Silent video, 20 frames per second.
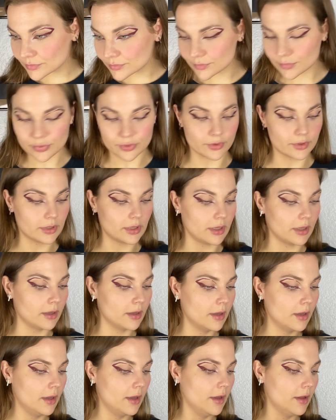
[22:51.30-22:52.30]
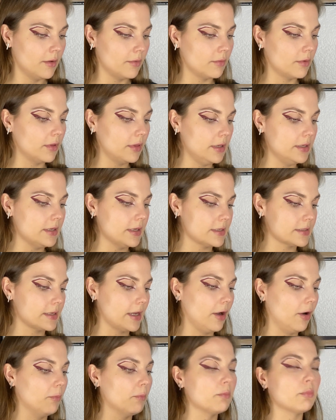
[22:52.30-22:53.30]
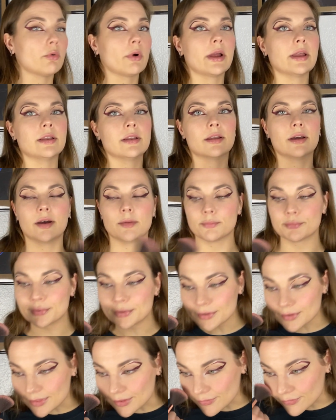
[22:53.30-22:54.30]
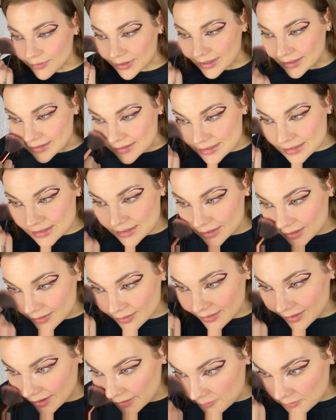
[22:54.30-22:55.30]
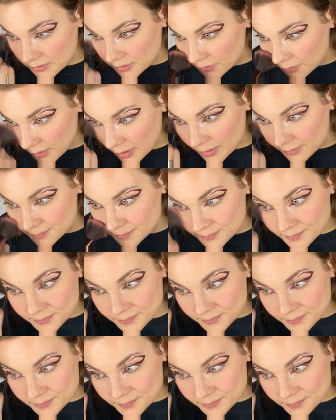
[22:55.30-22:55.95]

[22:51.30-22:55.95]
Pretty. Really does help brighten up the face and liven you up.